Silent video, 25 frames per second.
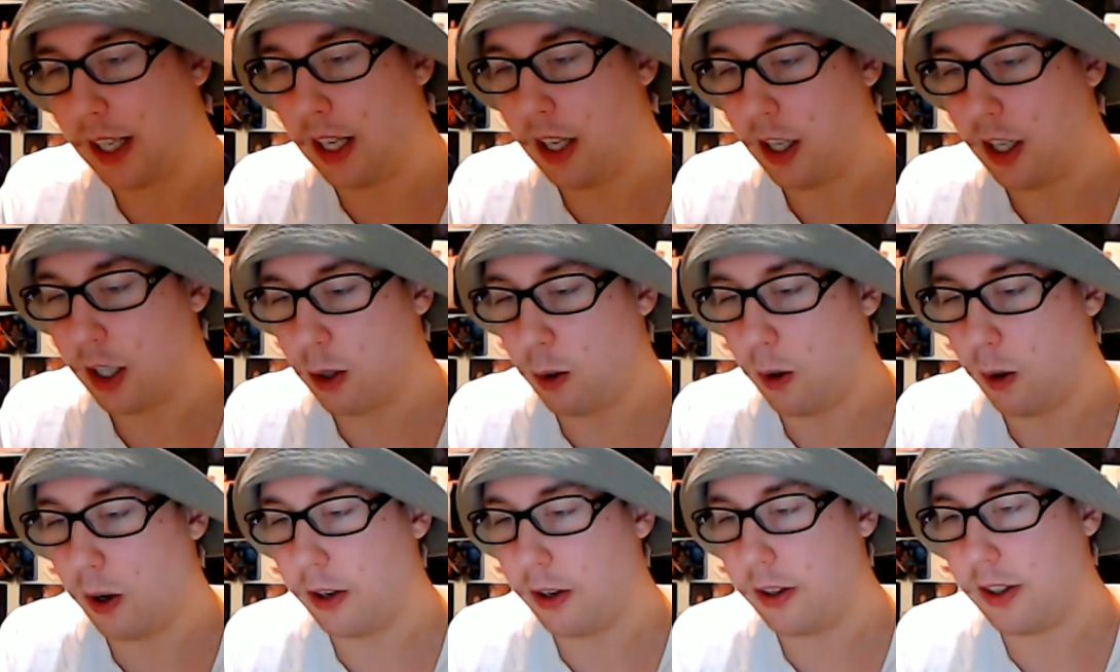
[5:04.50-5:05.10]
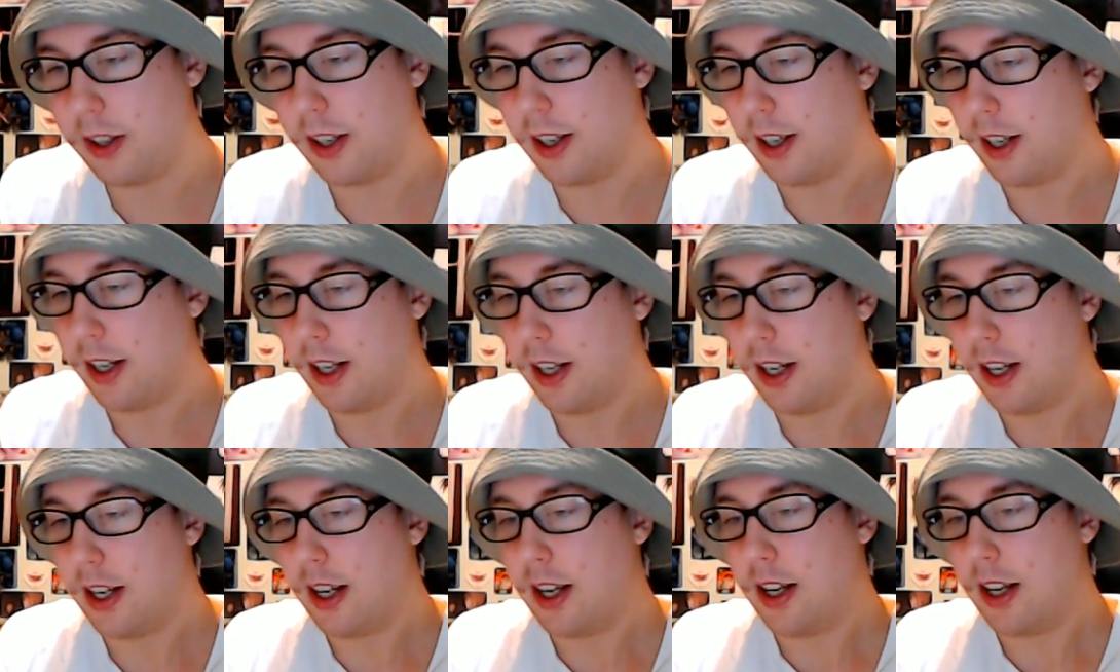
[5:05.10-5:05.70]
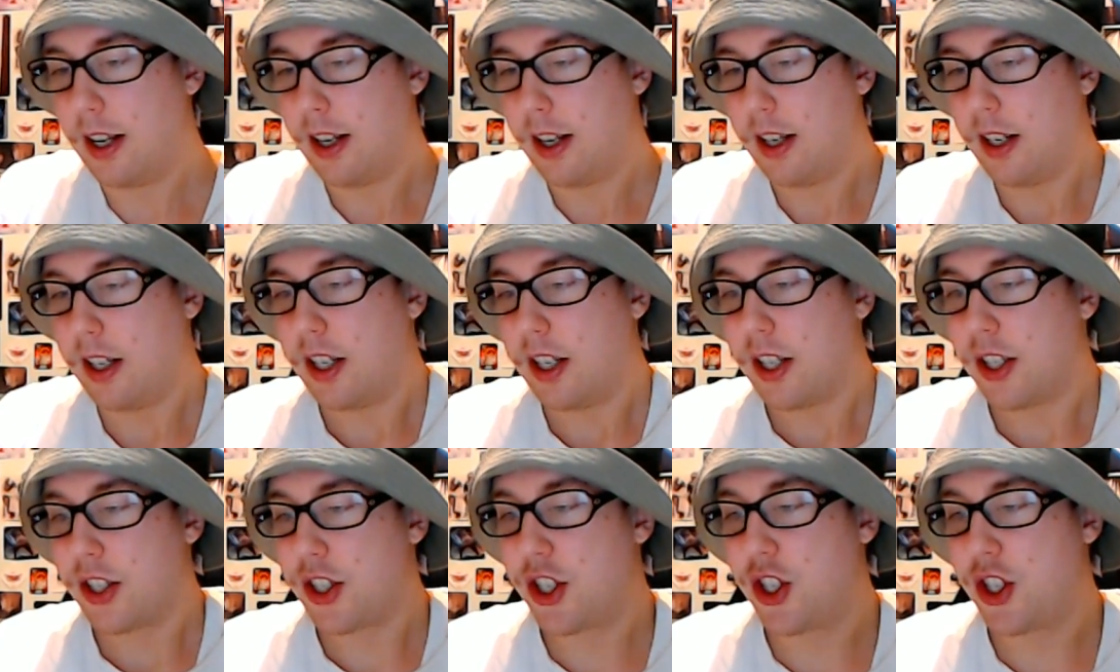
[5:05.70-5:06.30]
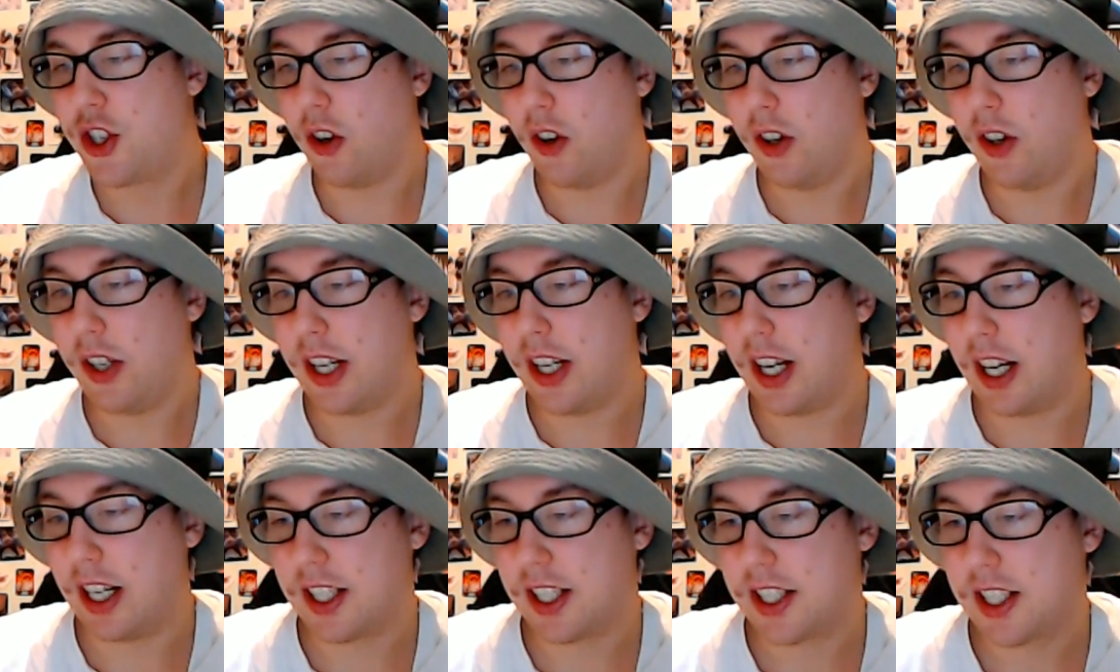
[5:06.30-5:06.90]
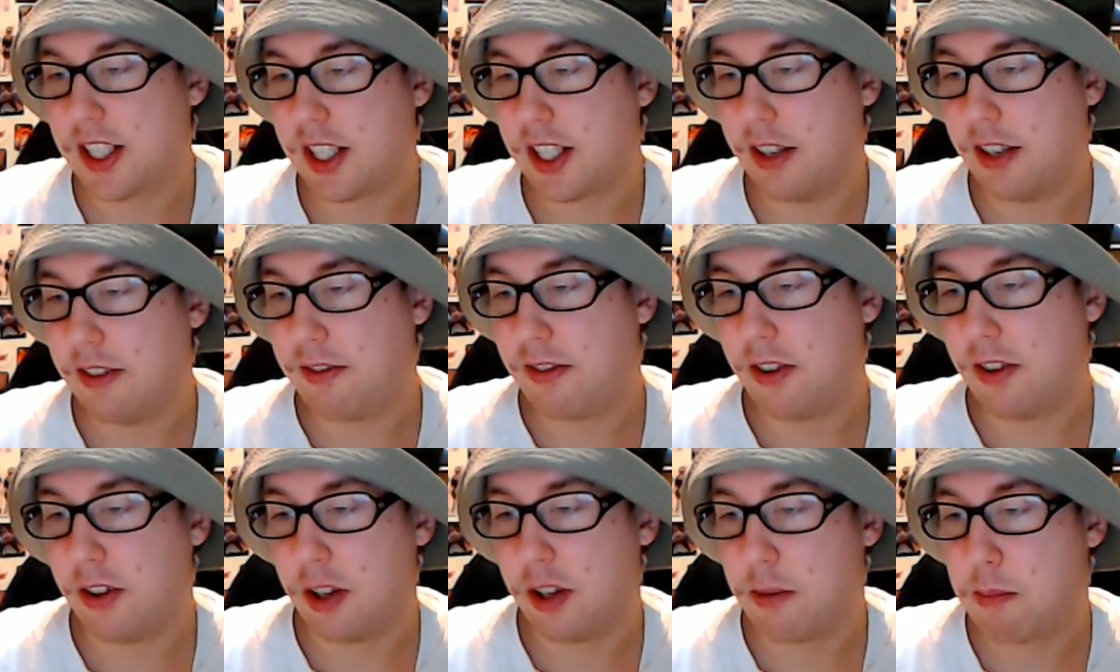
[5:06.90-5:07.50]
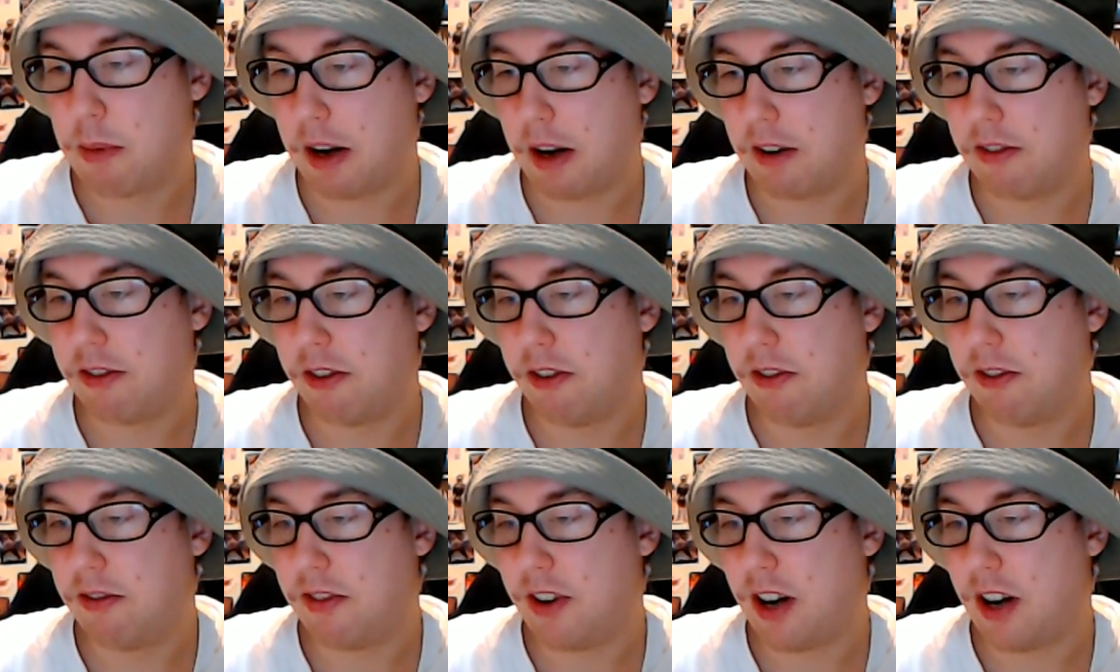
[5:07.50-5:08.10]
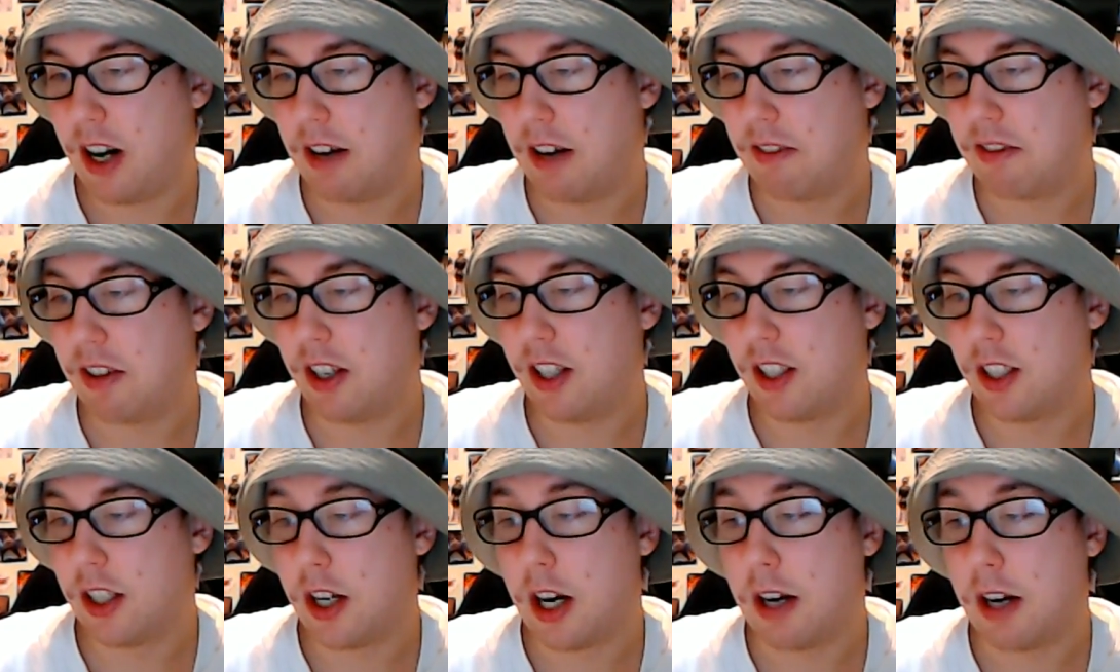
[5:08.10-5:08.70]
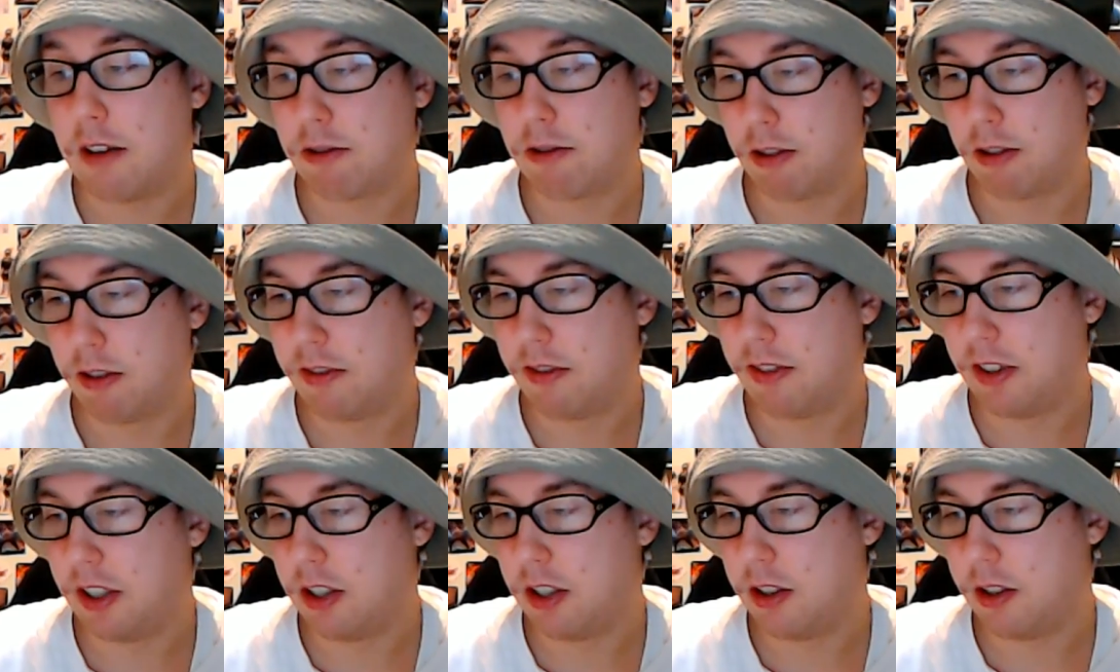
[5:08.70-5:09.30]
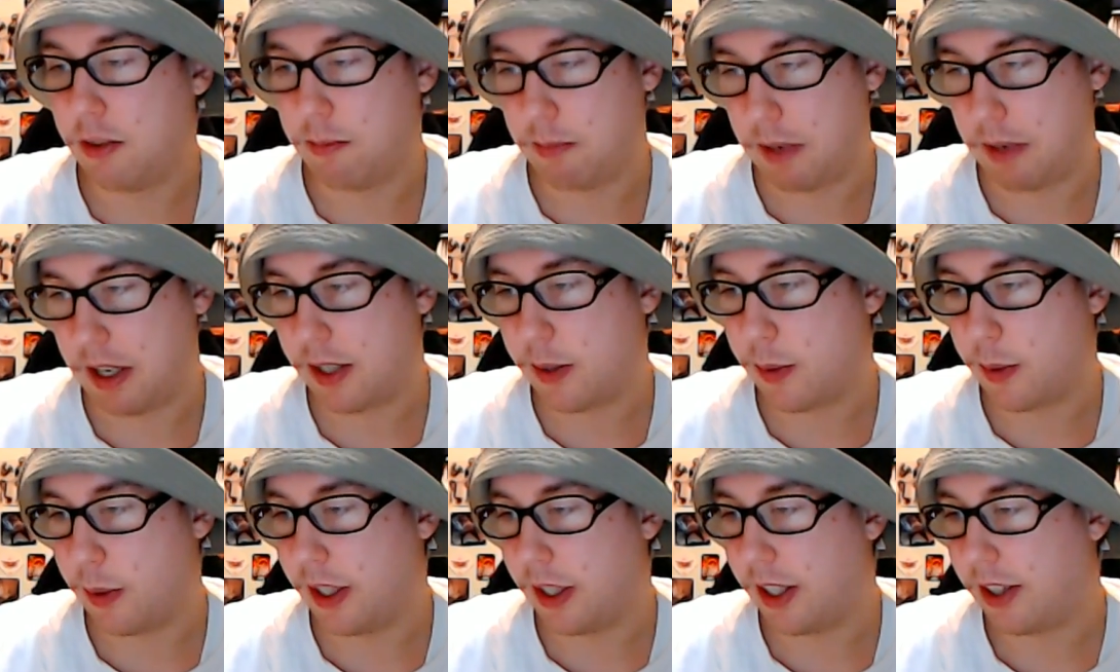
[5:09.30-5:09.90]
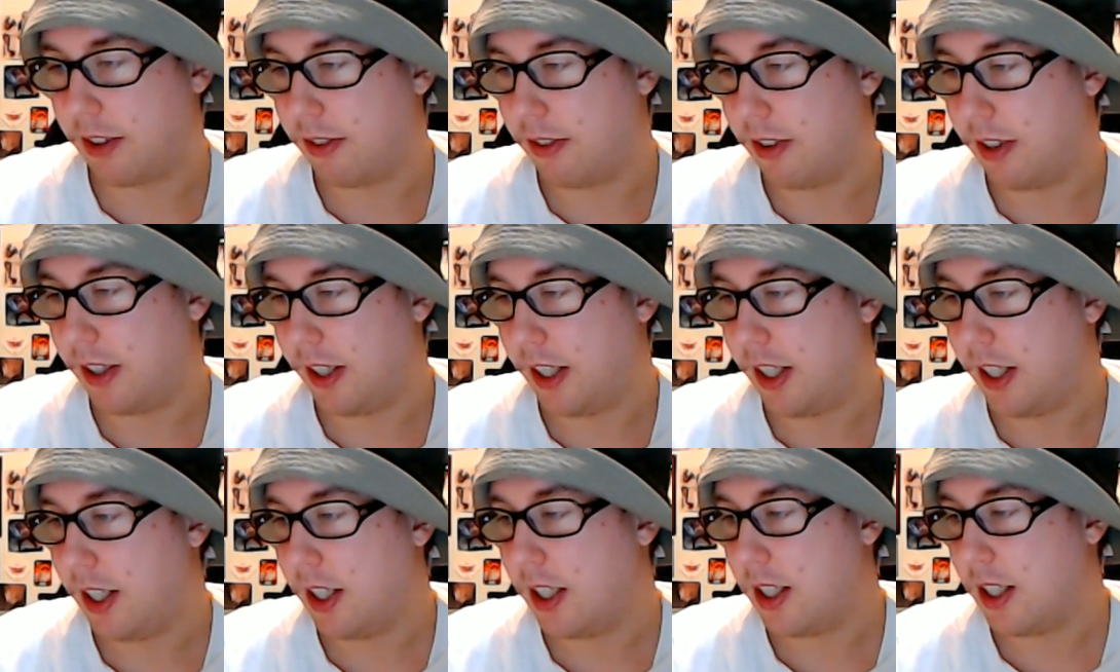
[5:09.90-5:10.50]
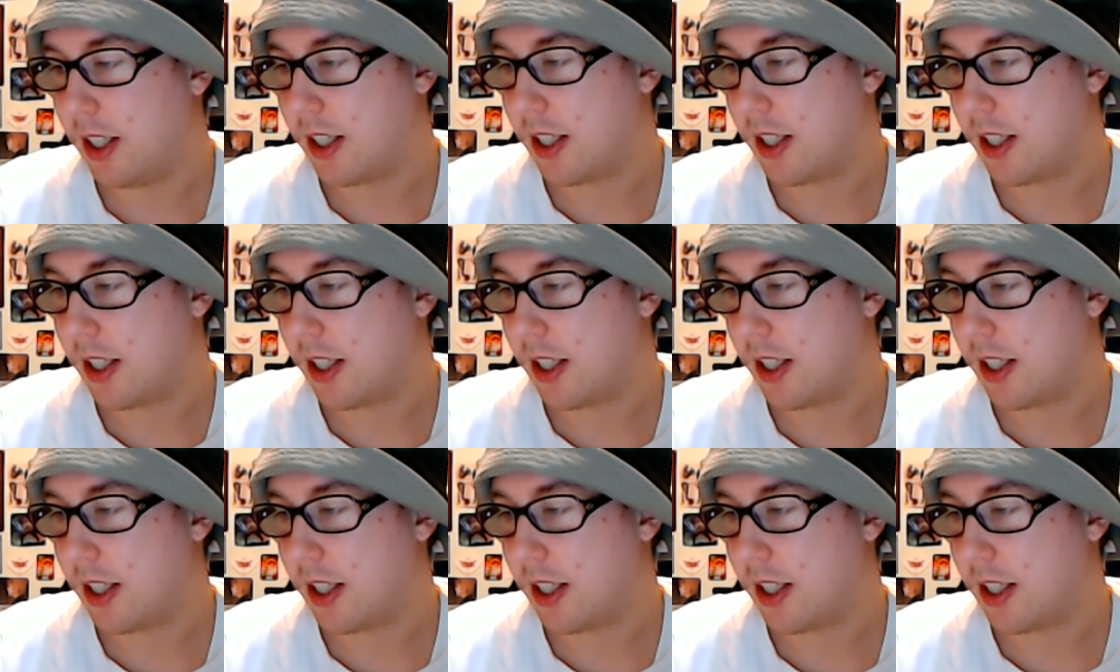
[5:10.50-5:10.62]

Quote, Join us for the Battlefield 5 live reveal on May 23.